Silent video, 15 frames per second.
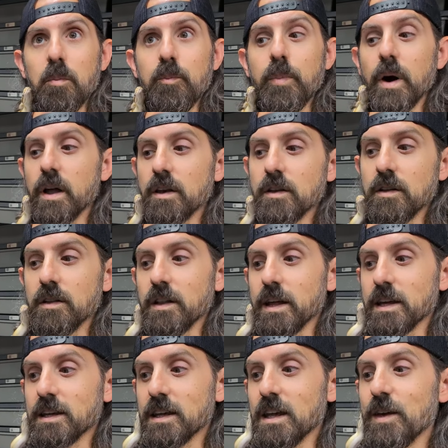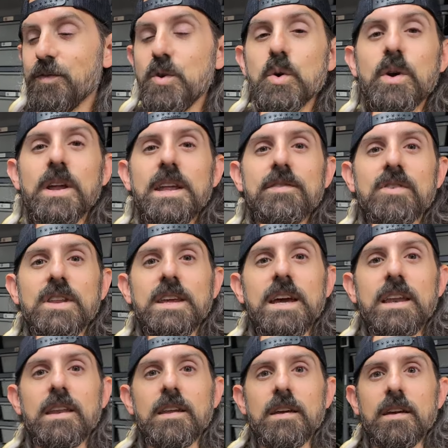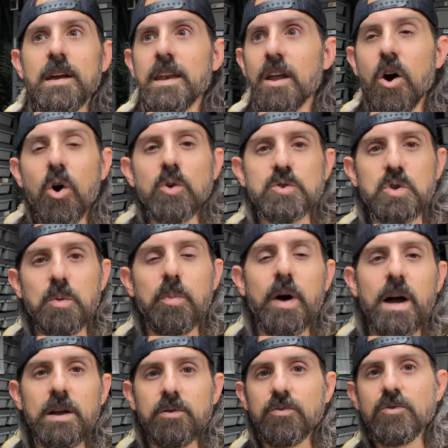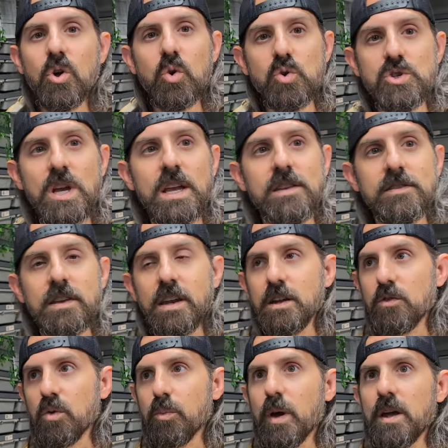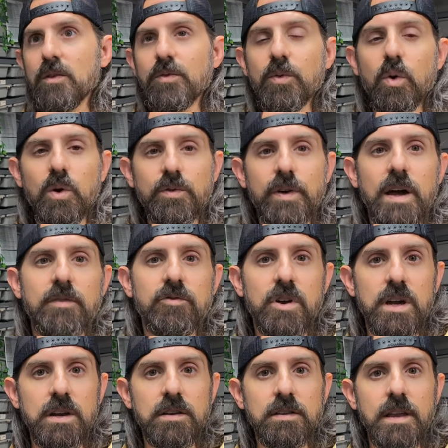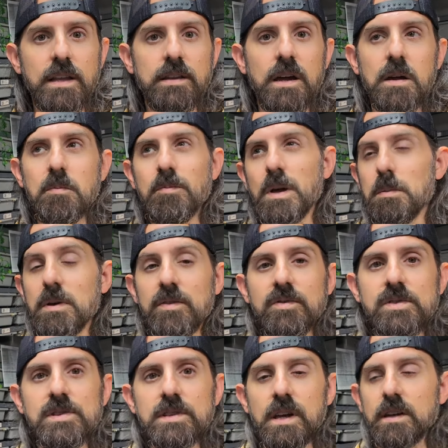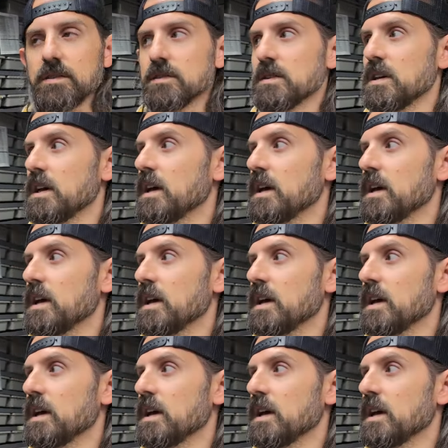But if you could even get an Ultra Pied with no genes in it, you were paying $4 or $5 grand at that time, maybe even $6.